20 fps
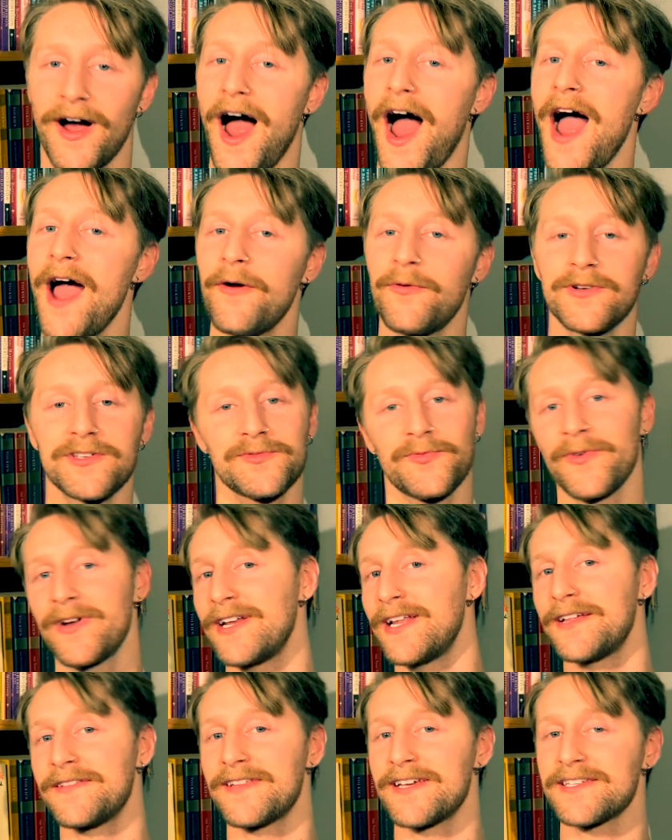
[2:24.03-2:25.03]
I was
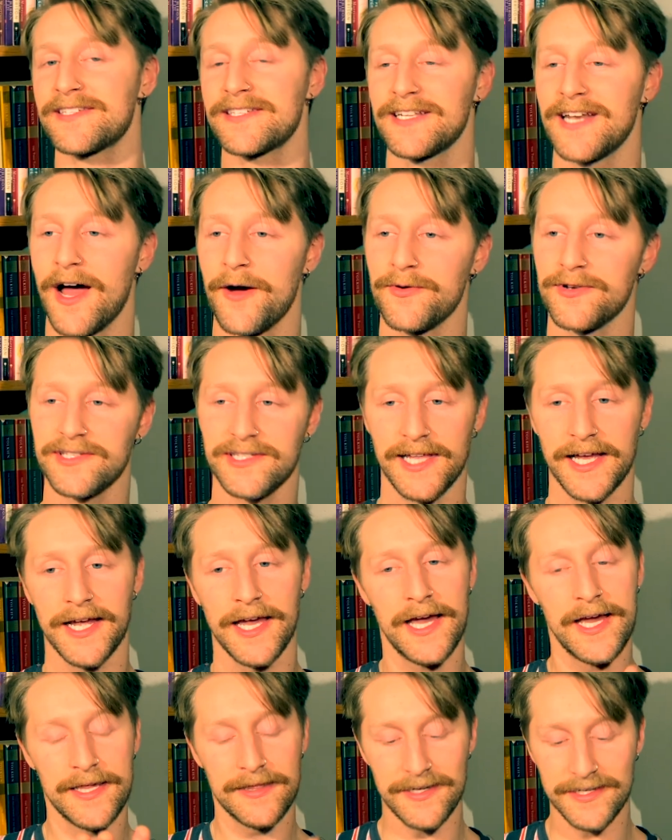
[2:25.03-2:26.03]
reading this and I was
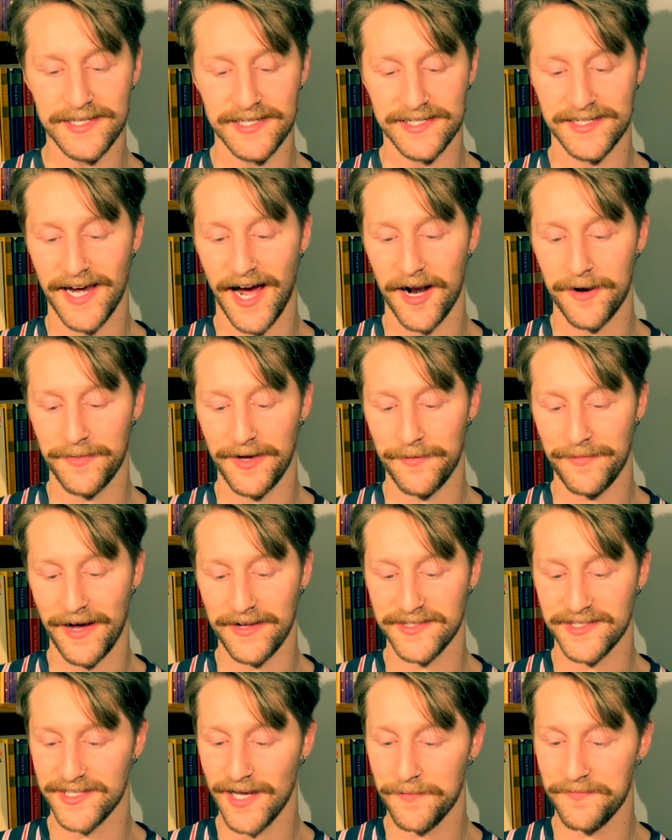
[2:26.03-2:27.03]
like, this has gotta be
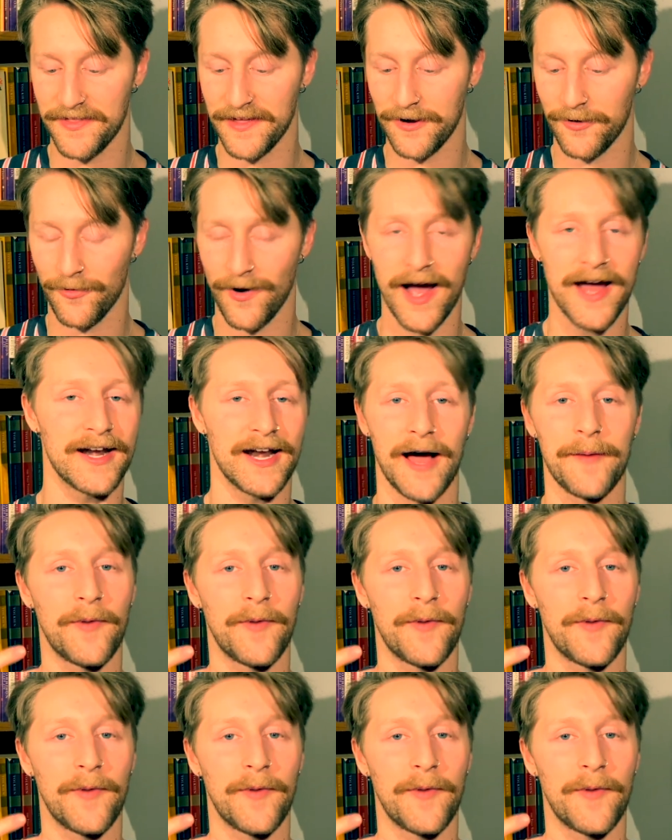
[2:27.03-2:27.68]
about something, right?